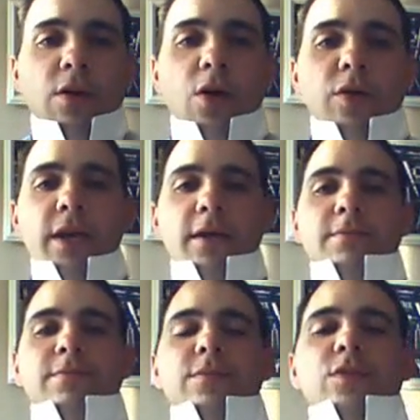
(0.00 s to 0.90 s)
Okay,
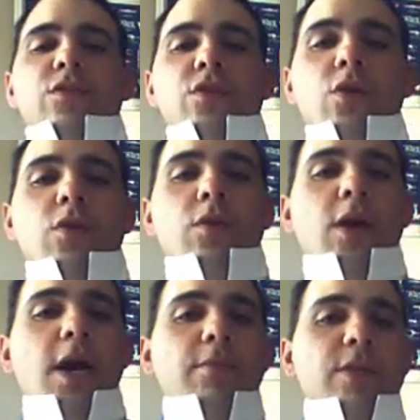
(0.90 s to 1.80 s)
so
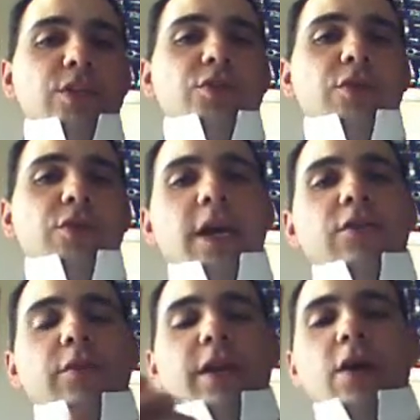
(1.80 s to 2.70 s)
I'm going to show you
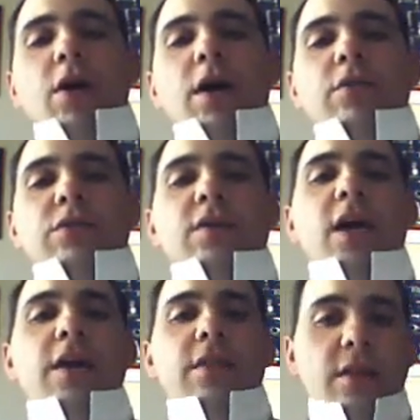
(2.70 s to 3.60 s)
guys right now how to
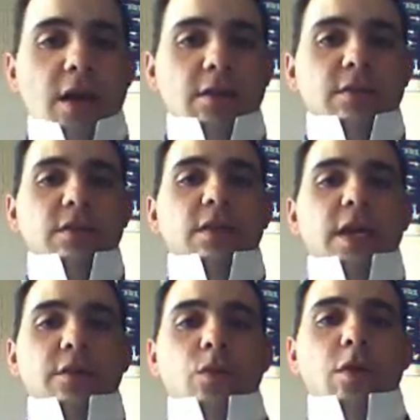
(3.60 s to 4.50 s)
tie the knot
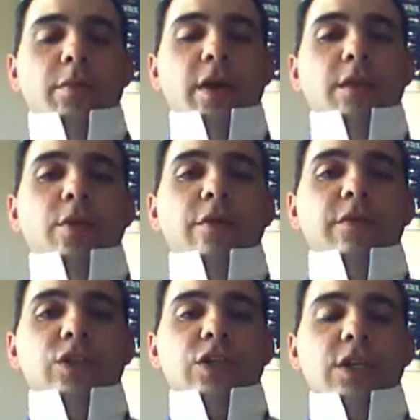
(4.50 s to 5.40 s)
that is worn by the
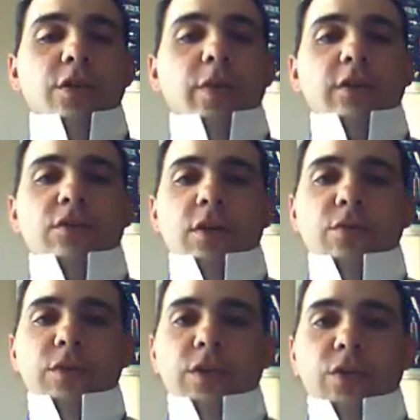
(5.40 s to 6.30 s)
Merovingian in the
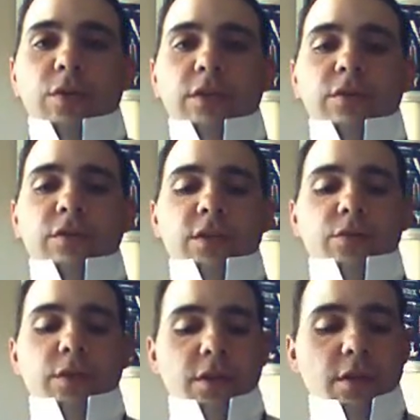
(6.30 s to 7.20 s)
restaurant when Neo enters
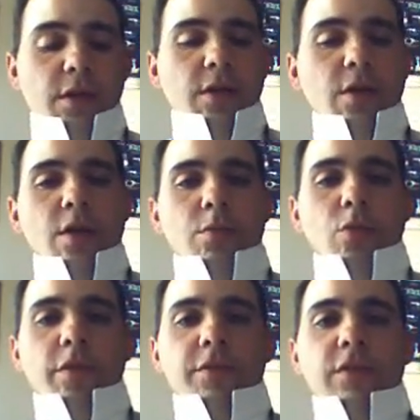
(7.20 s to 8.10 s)
in with
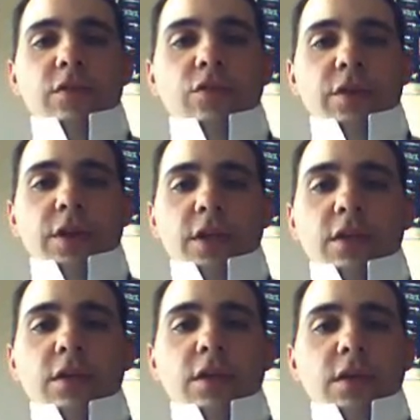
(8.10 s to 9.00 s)
Morpheus and Trinity
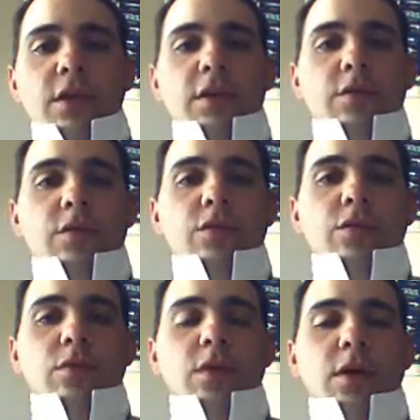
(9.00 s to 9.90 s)
into
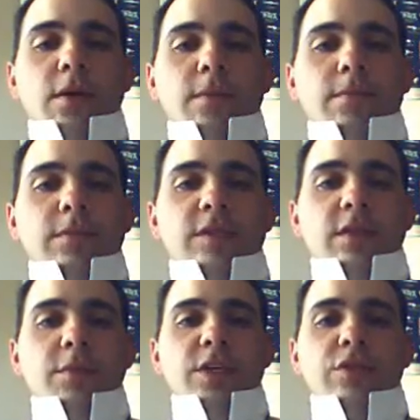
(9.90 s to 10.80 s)

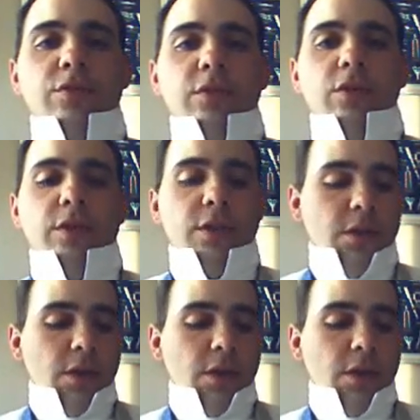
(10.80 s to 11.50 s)
the Matrix Reloaded.